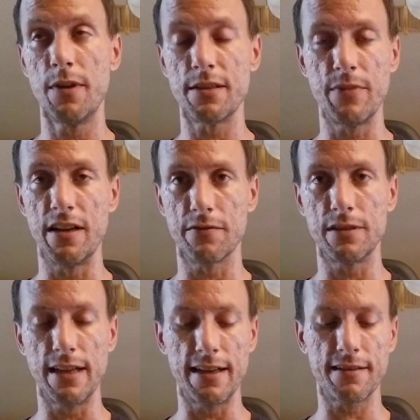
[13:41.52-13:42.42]
made of
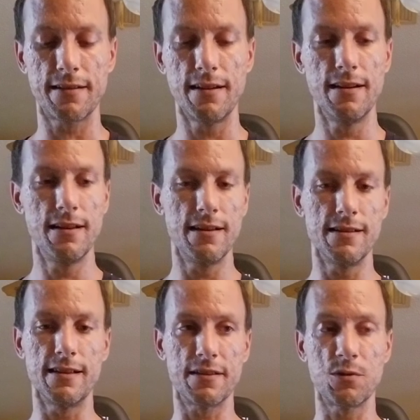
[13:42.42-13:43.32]
glass.
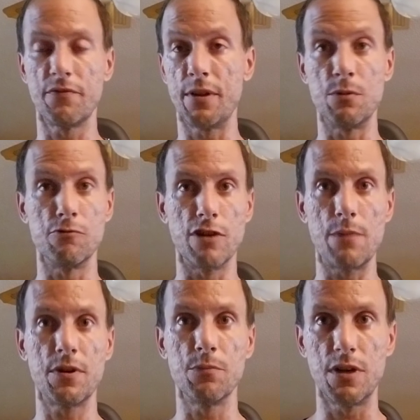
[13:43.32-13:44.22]
So if you
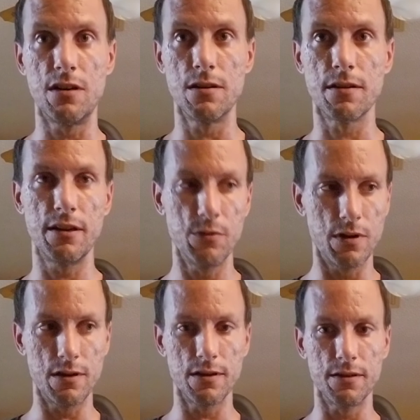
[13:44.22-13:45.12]
drop your bong, you
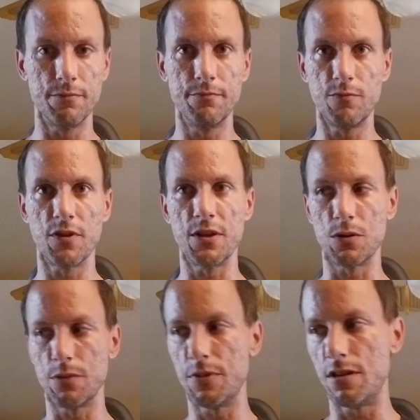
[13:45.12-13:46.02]
are
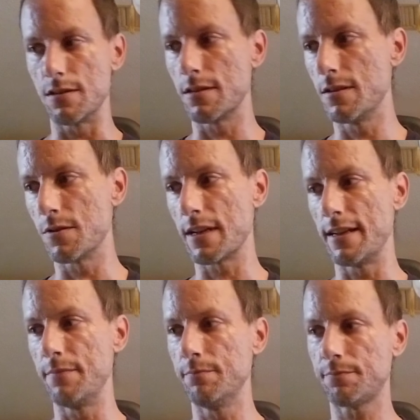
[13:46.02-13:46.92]
without the bong, okay?